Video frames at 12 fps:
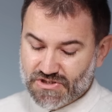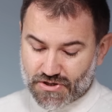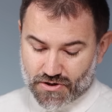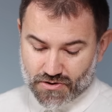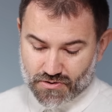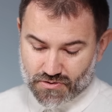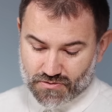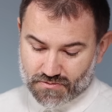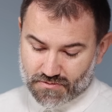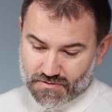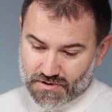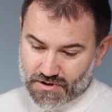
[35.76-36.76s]
so,
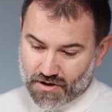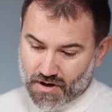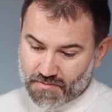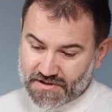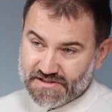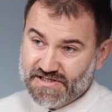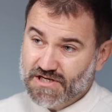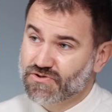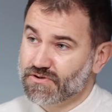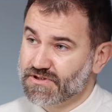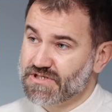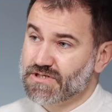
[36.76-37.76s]
you know, I'm an
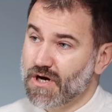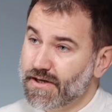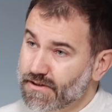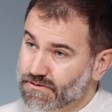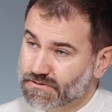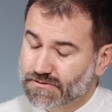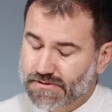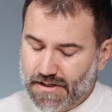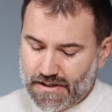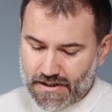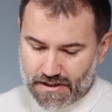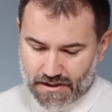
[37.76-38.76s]
industrial designer.
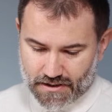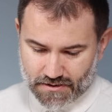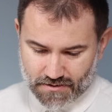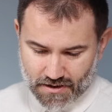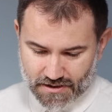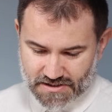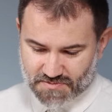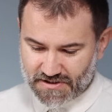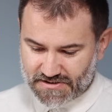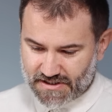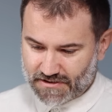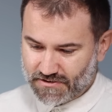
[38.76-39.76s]
I guess
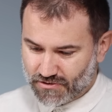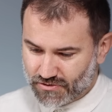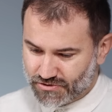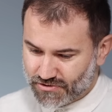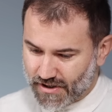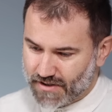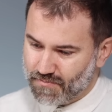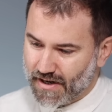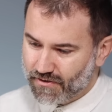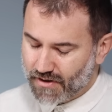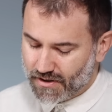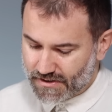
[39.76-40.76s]
my technical trade
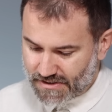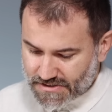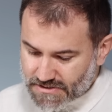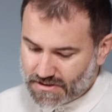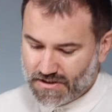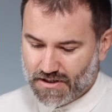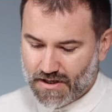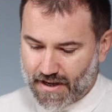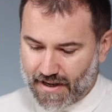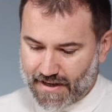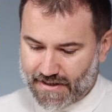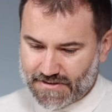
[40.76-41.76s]
background is.
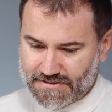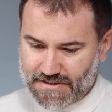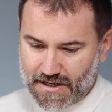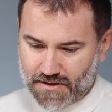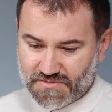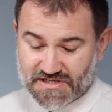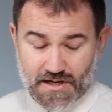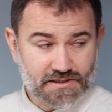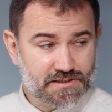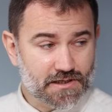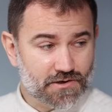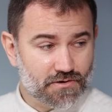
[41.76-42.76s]
And
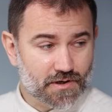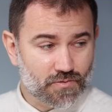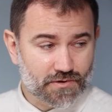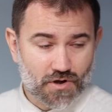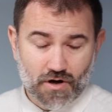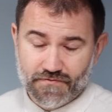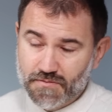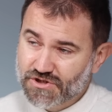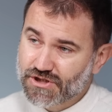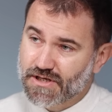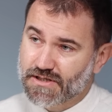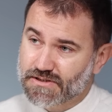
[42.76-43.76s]
started tinkering with coffee
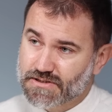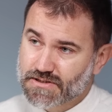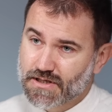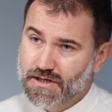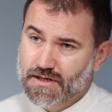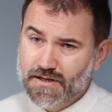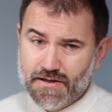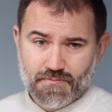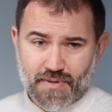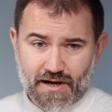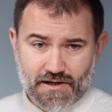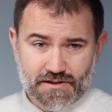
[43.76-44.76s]
machines
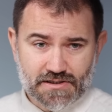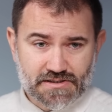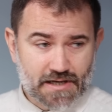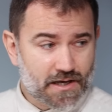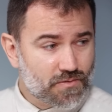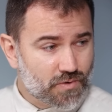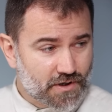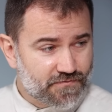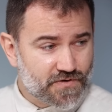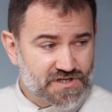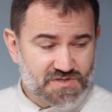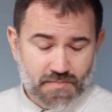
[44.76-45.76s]
back in the day when I
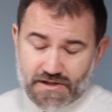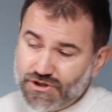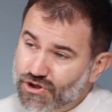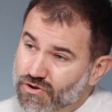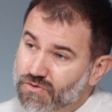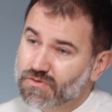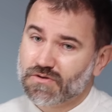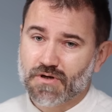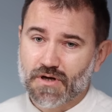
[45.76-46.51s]
first met you.